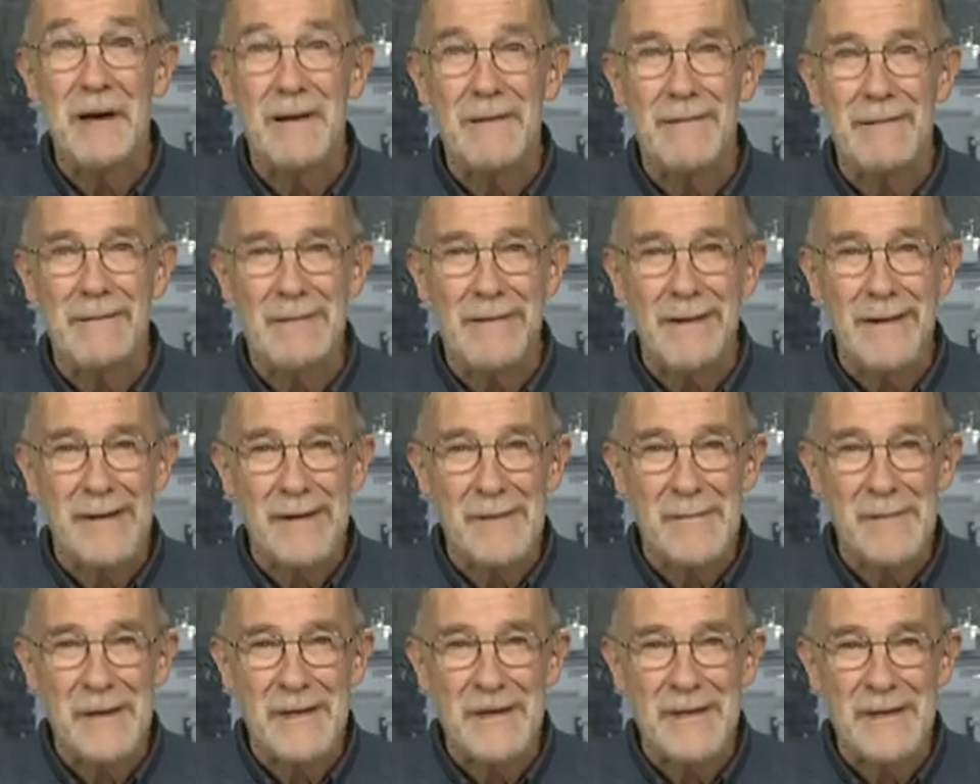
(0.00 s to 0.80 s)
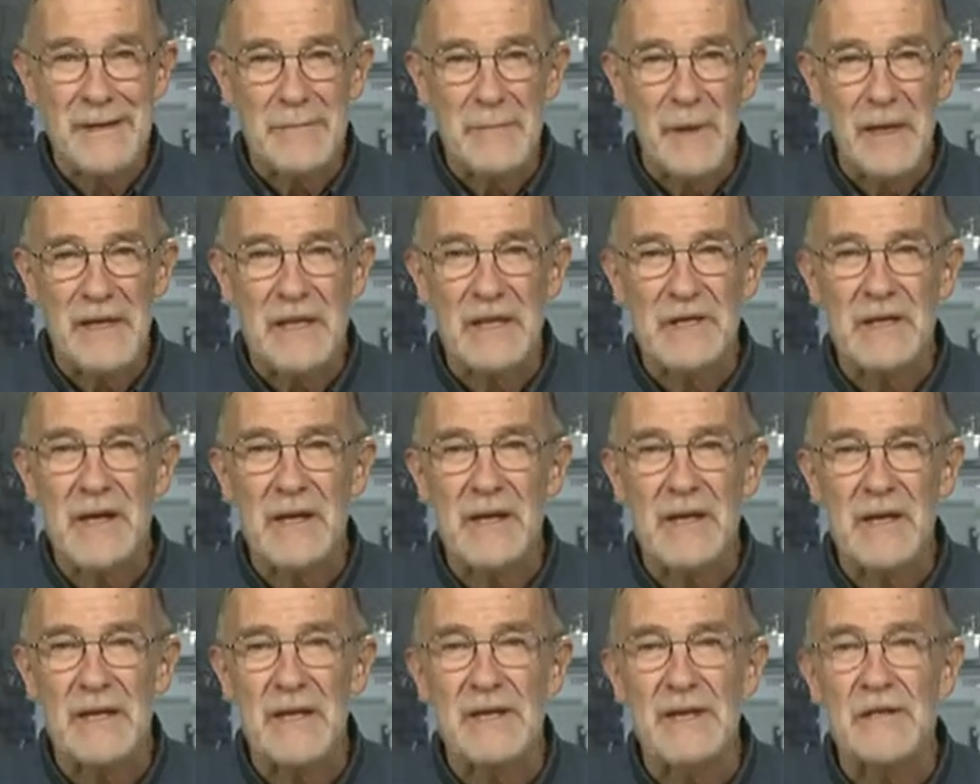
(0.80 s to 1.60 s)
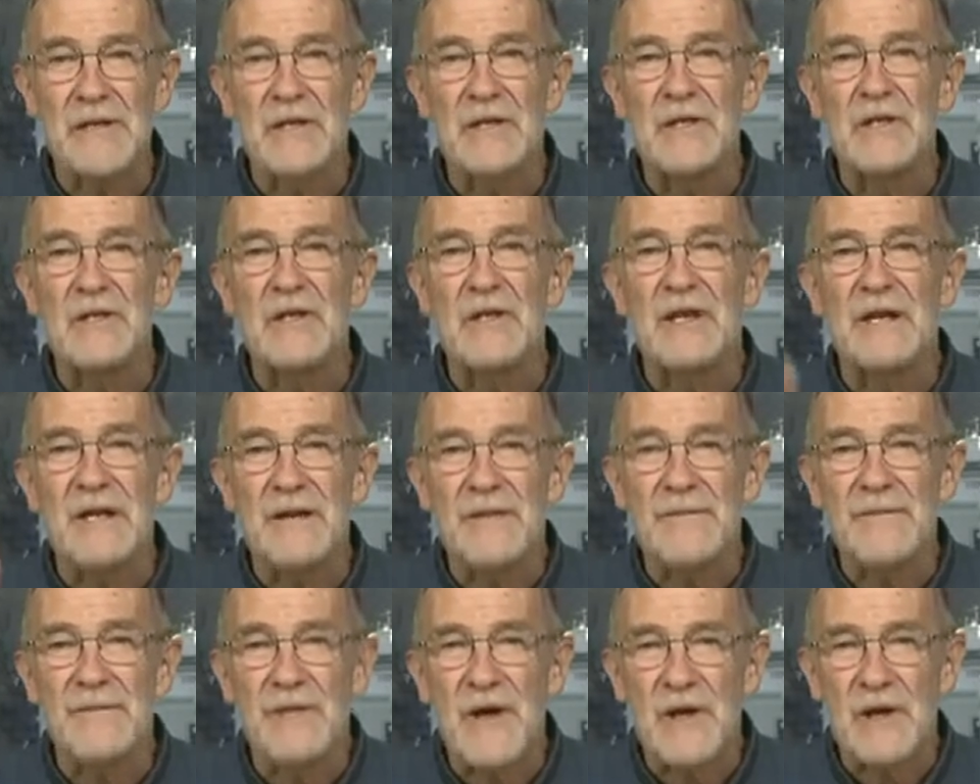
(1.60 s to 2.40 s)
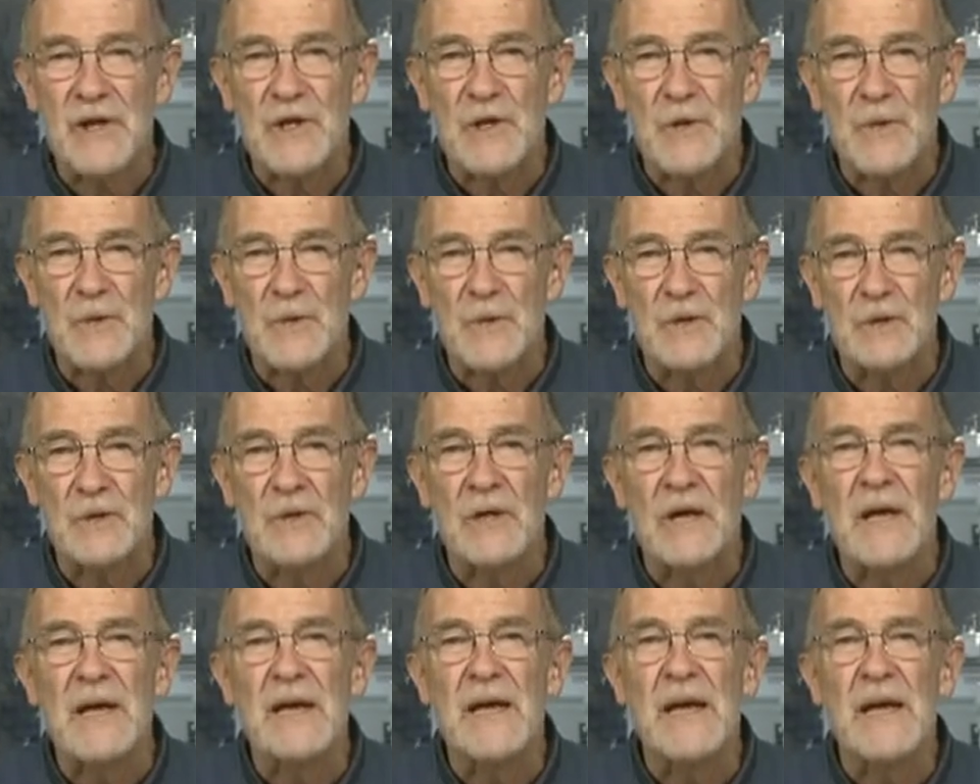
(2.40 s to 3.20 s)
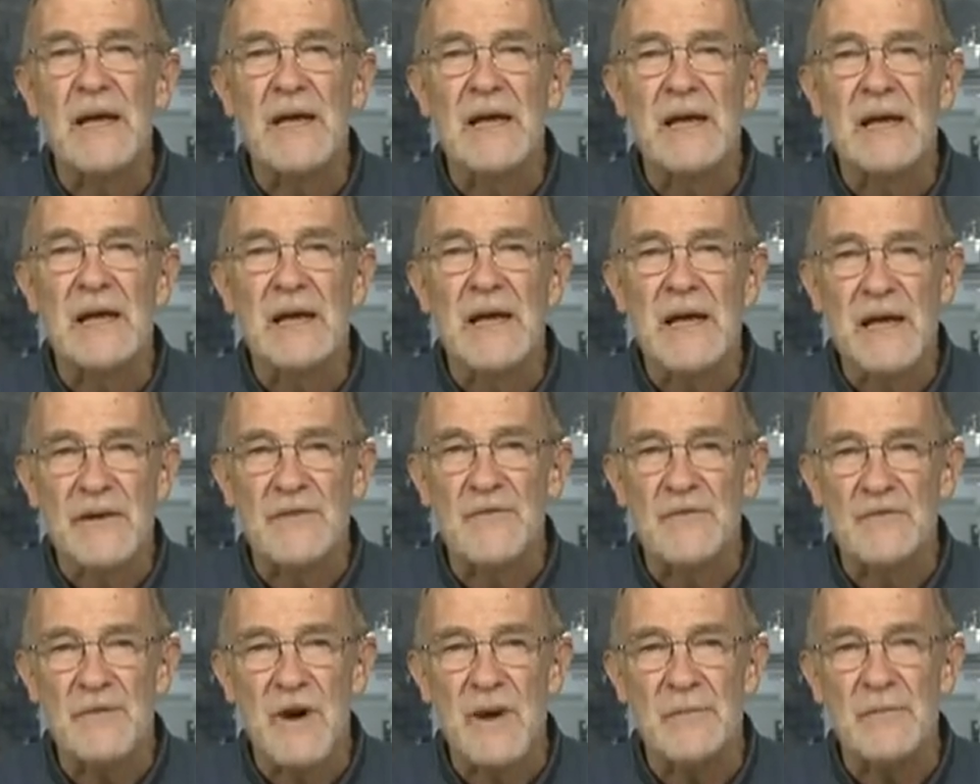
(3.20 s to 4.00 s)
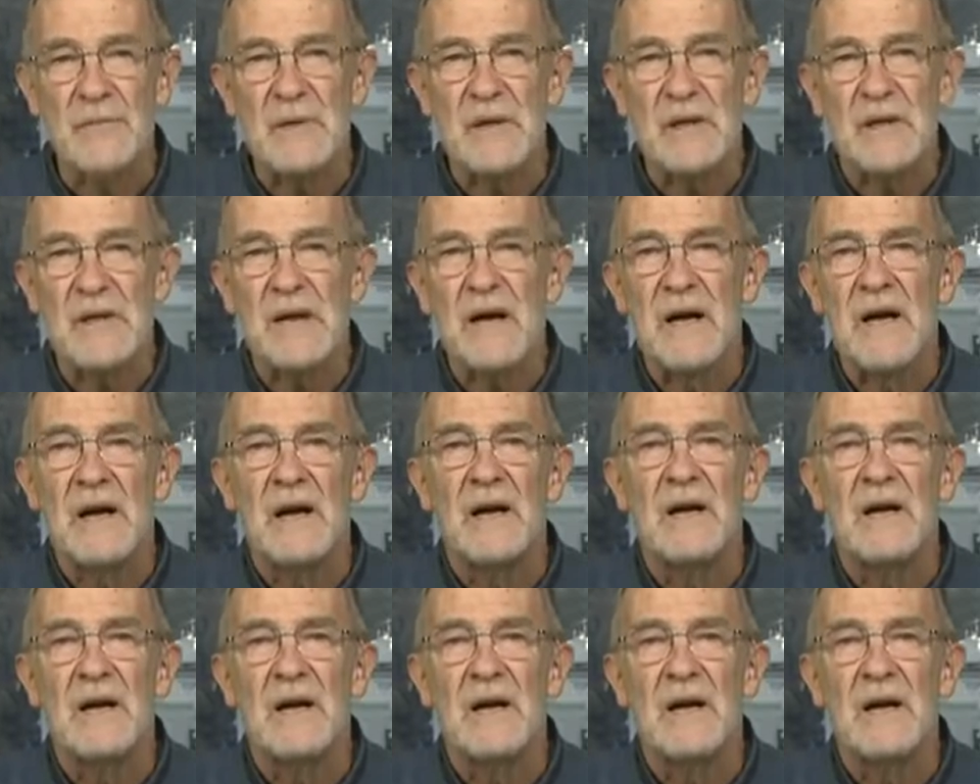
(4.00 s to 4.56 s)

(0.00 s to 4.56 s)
a lot of money by selling these ineffectual eavesdropping,